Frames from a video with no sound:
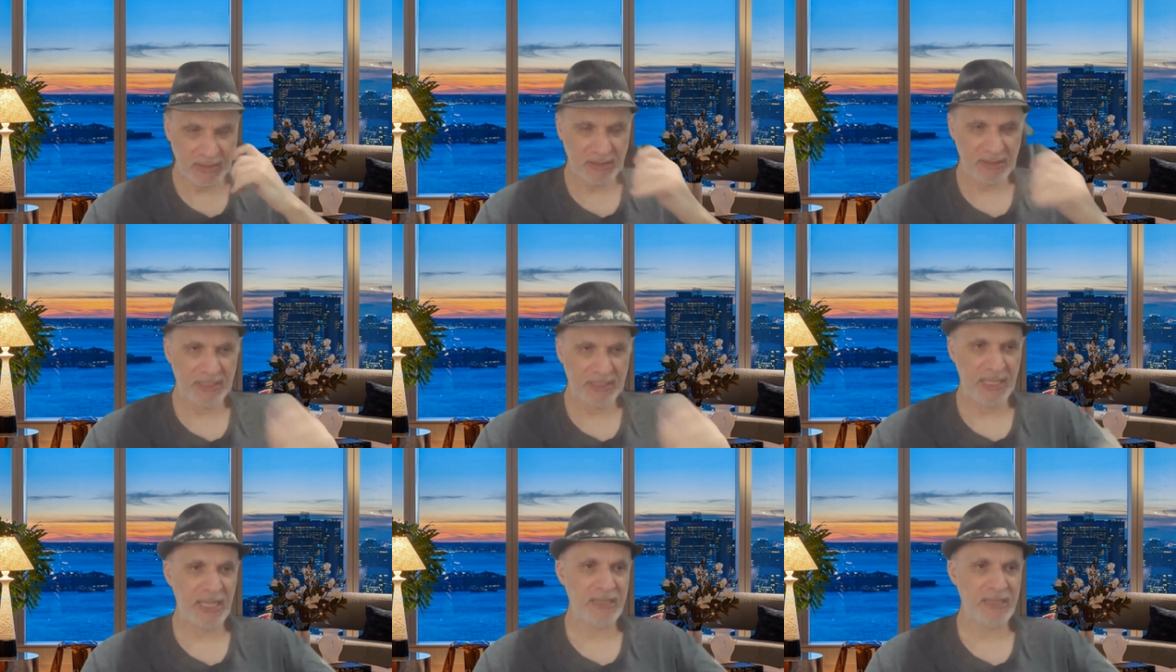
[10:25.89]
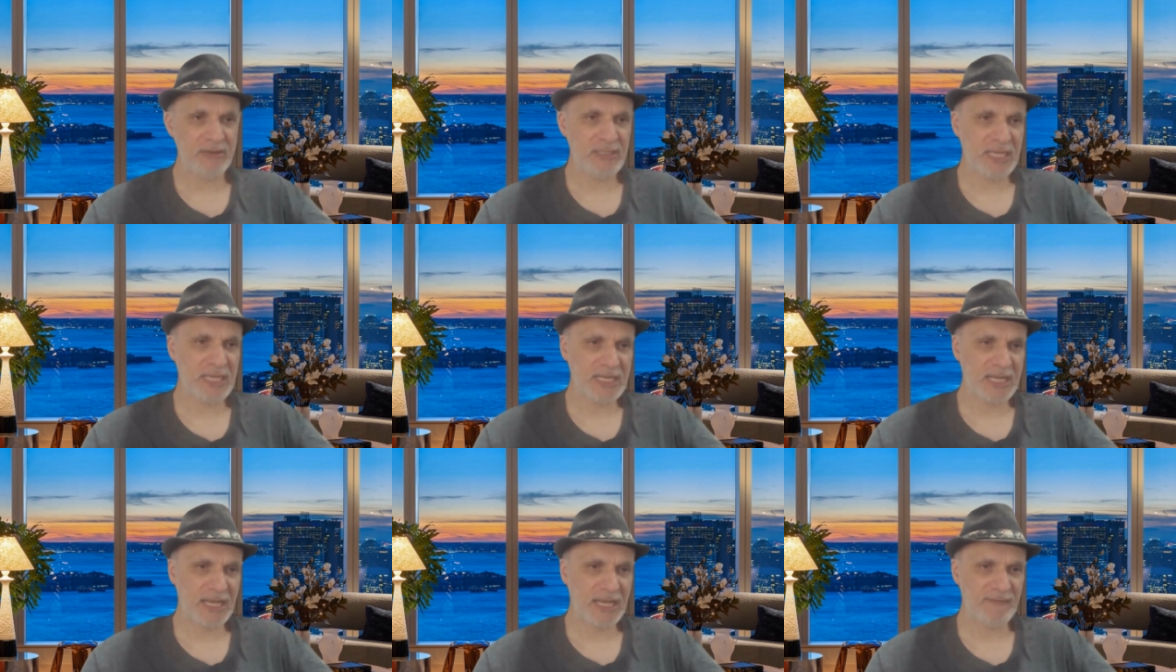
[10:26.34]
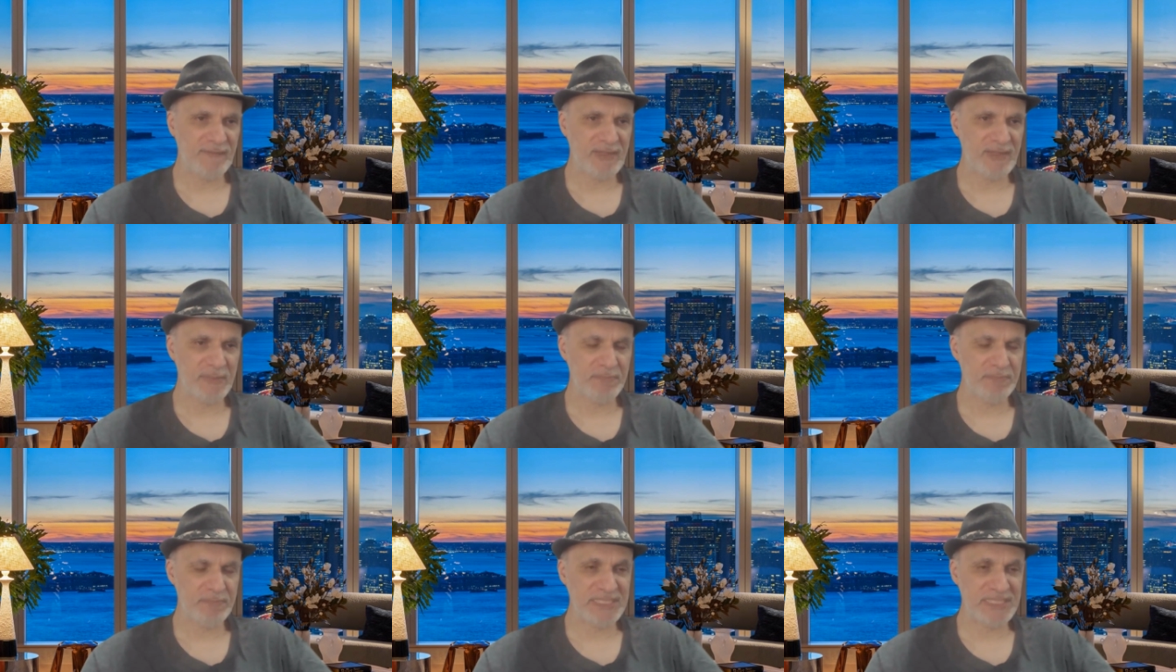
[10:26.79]
then you can have
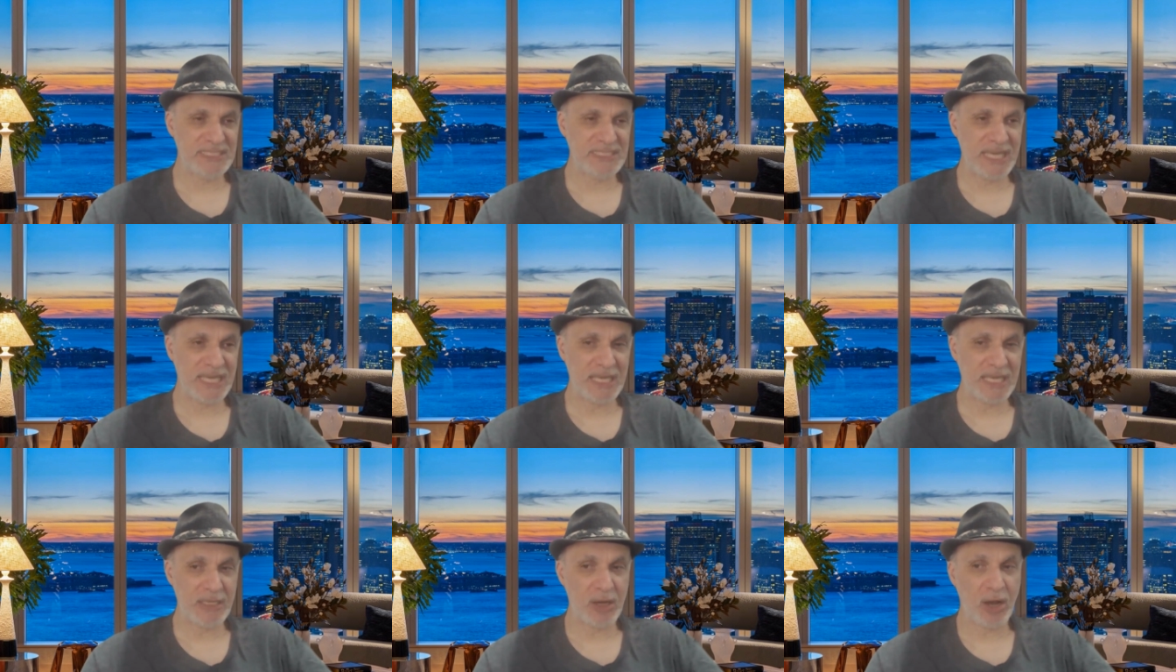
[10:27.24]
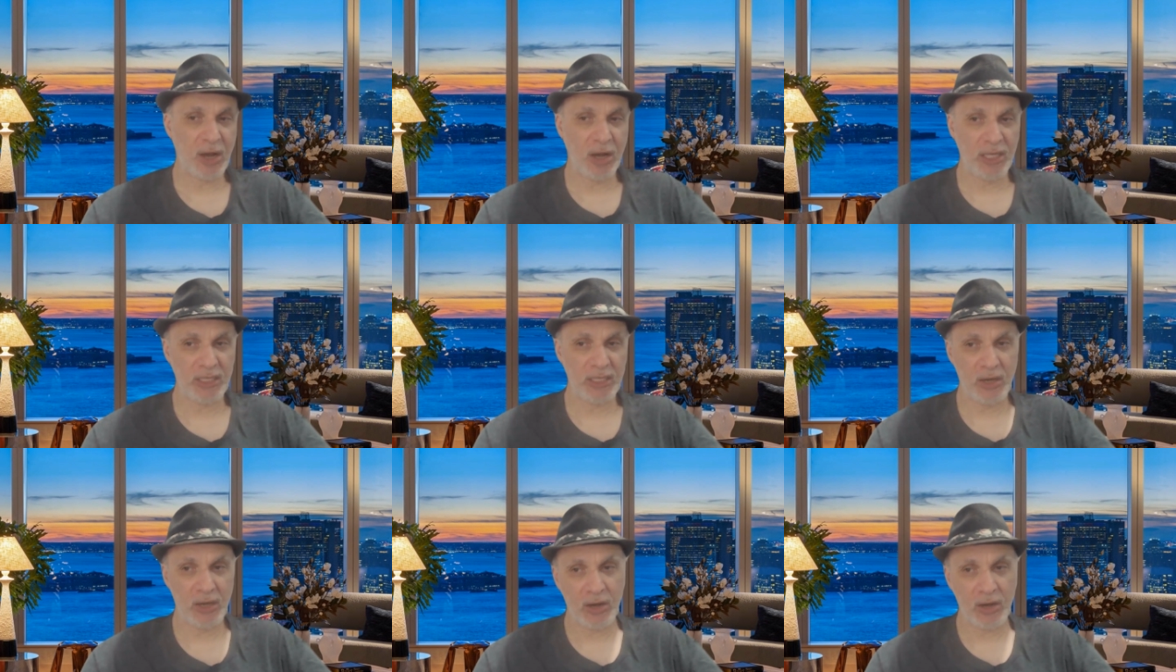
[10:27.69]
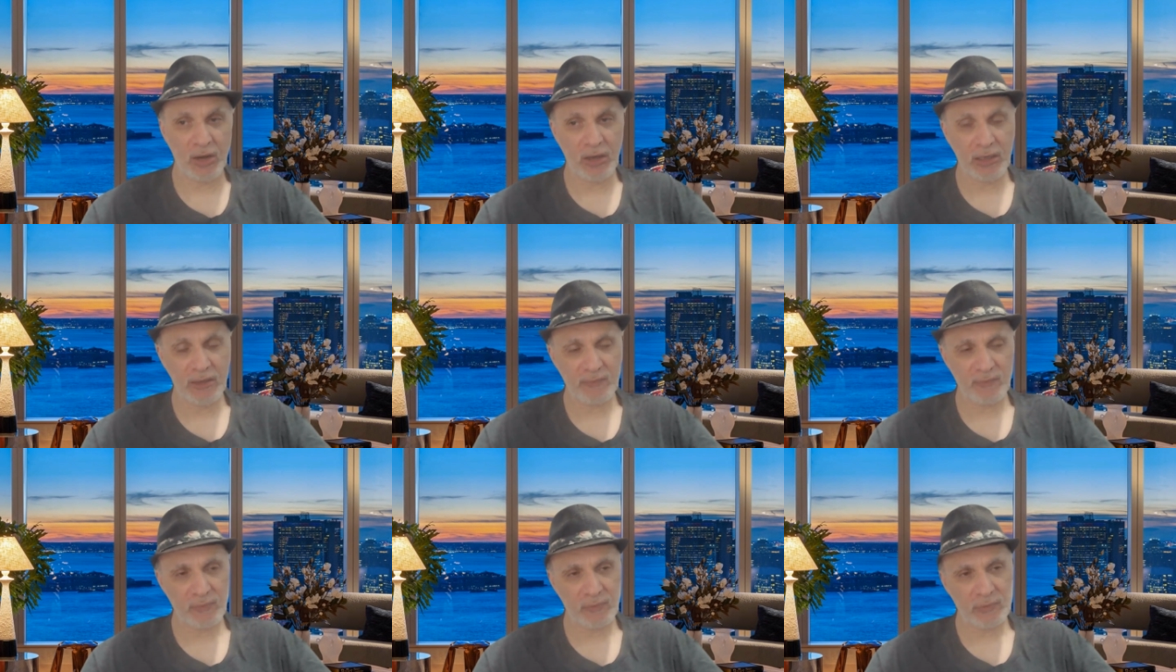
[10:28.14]
the P A I
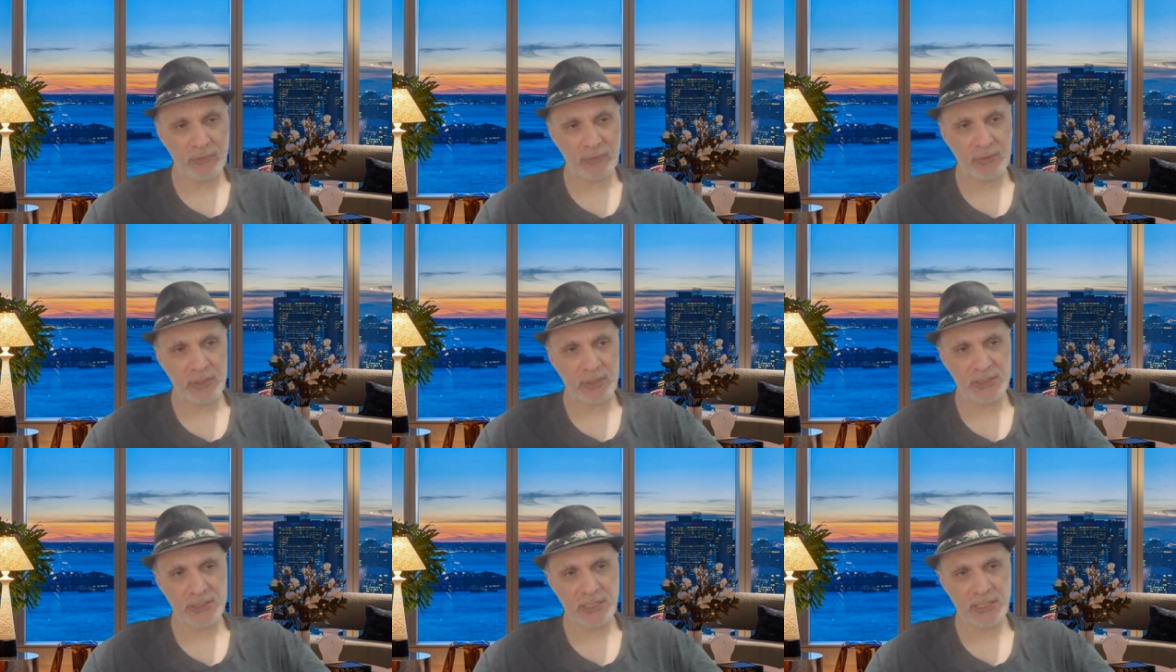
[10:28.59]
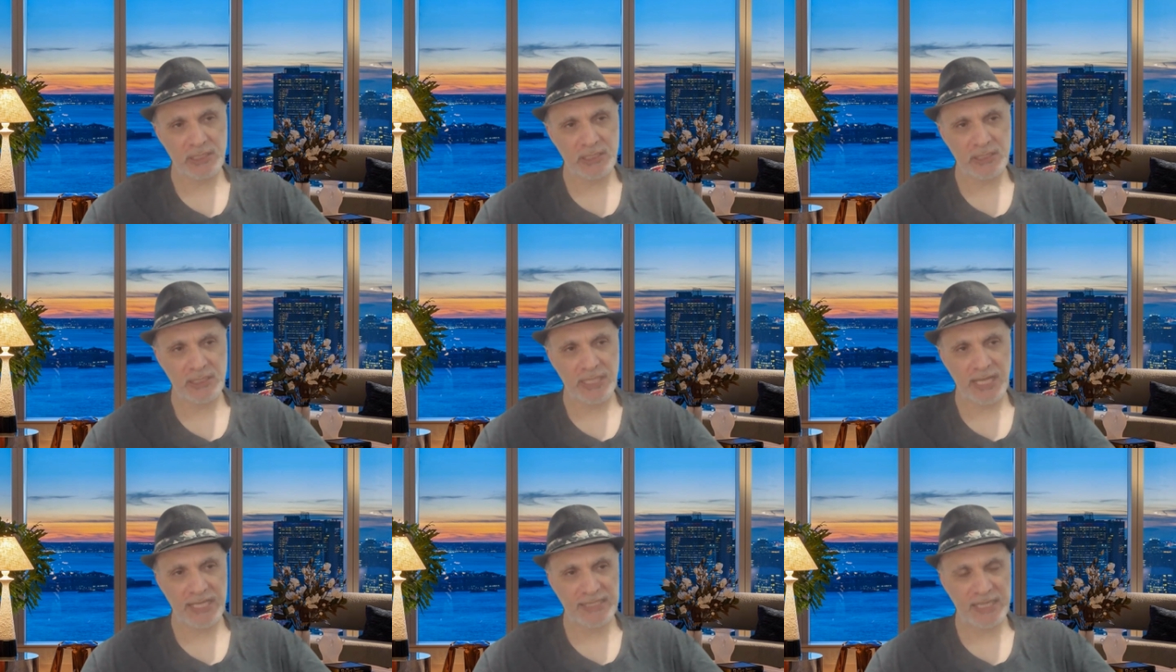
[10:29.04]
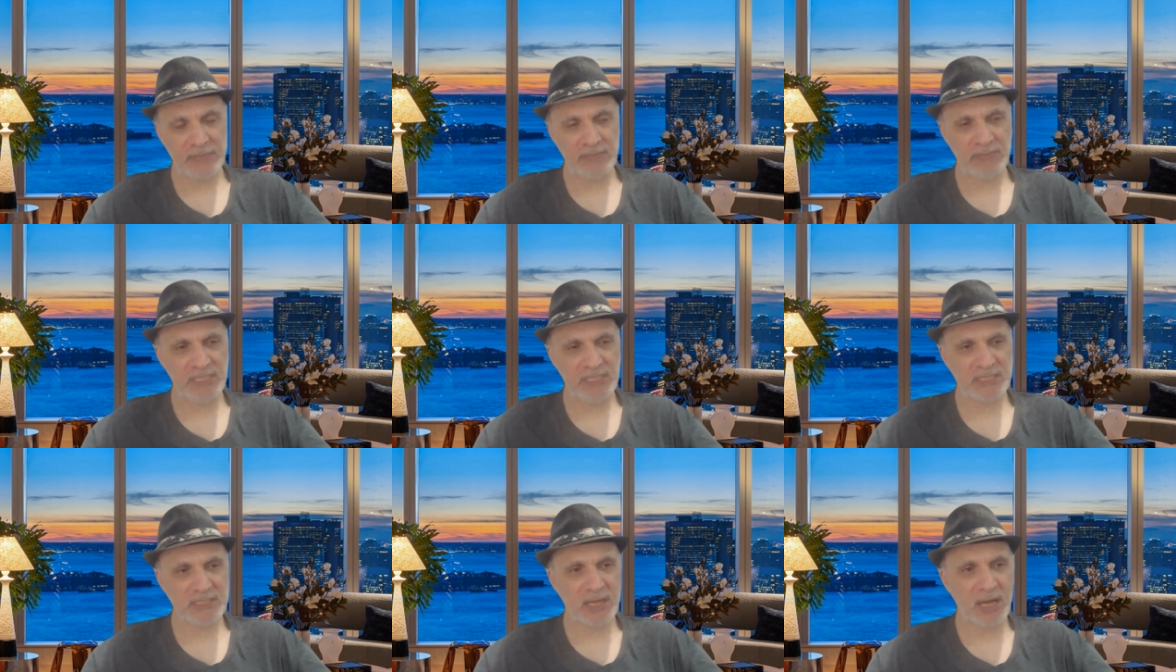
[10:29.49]
R word, and
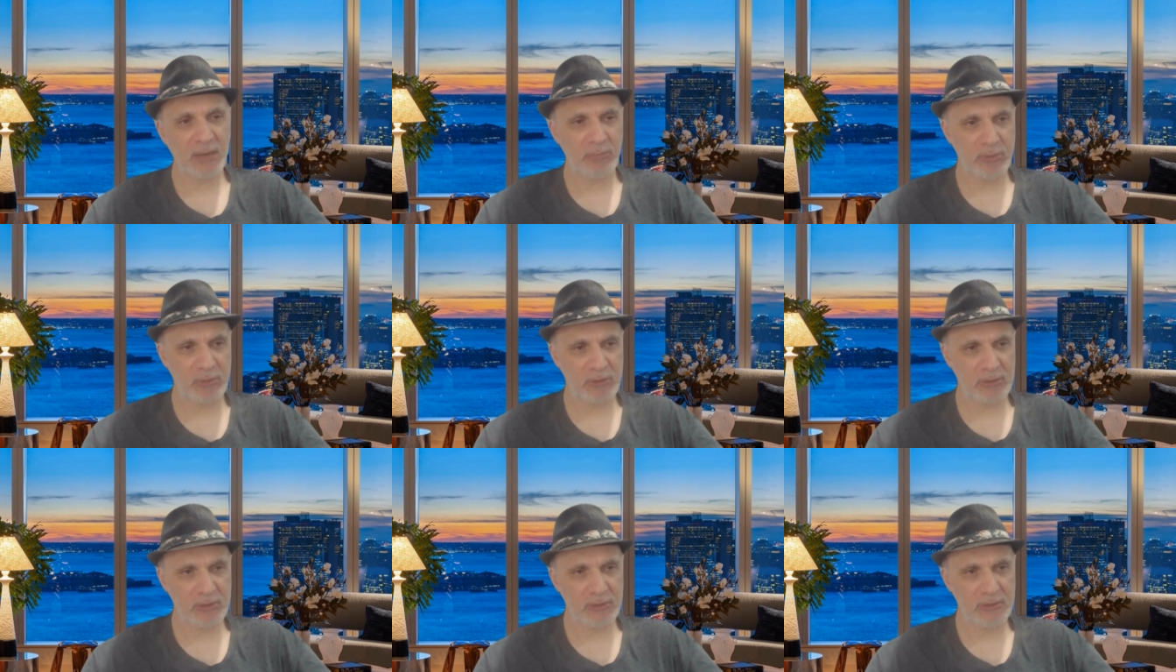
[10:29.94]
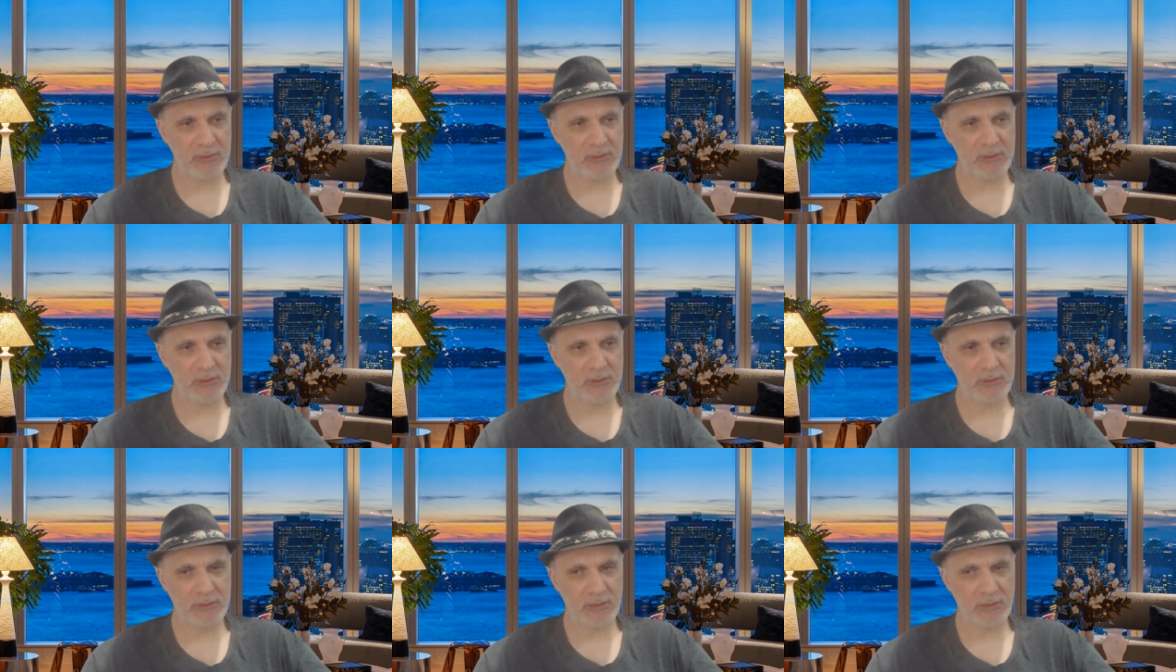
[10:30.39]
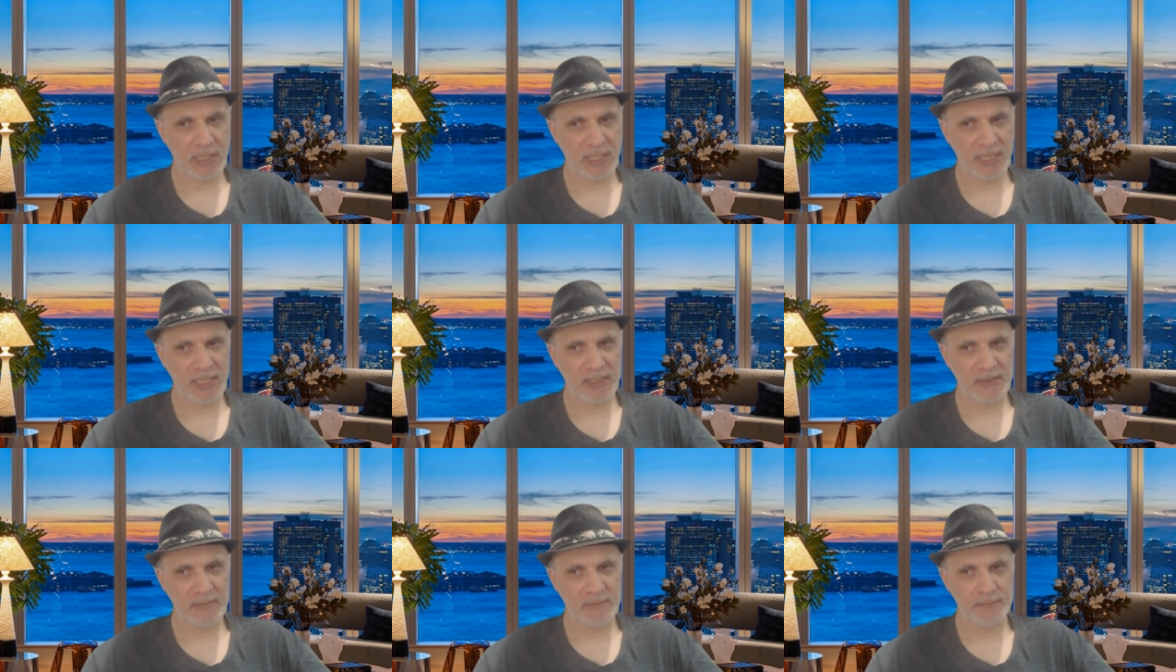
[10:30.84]
that means couple,
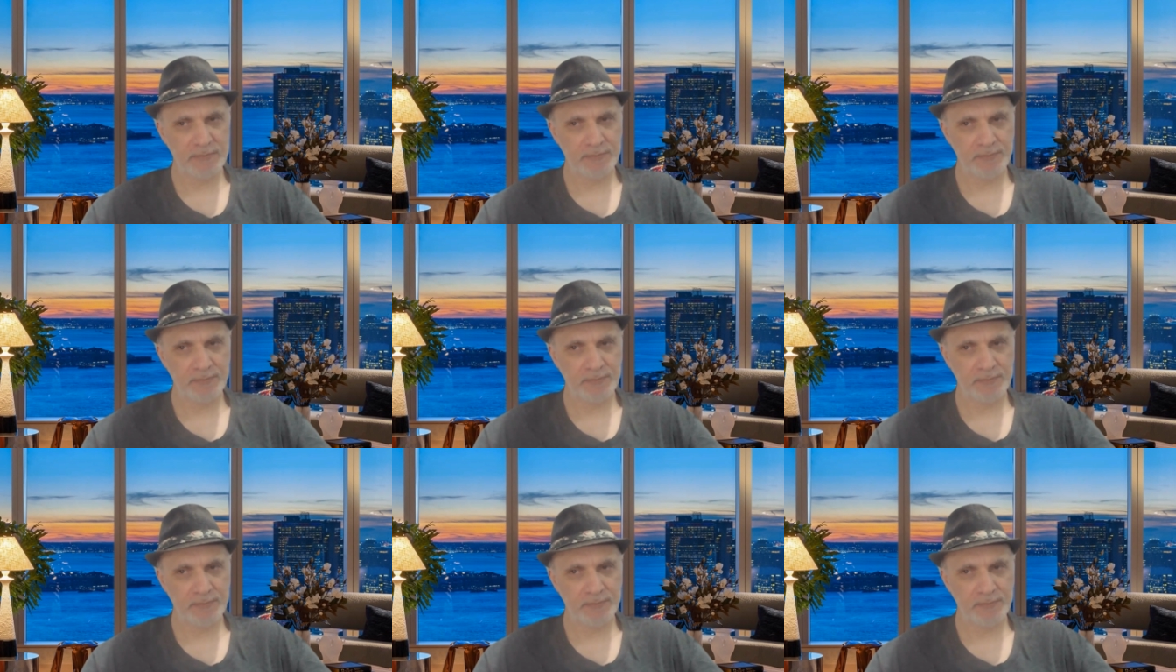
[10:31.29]
right?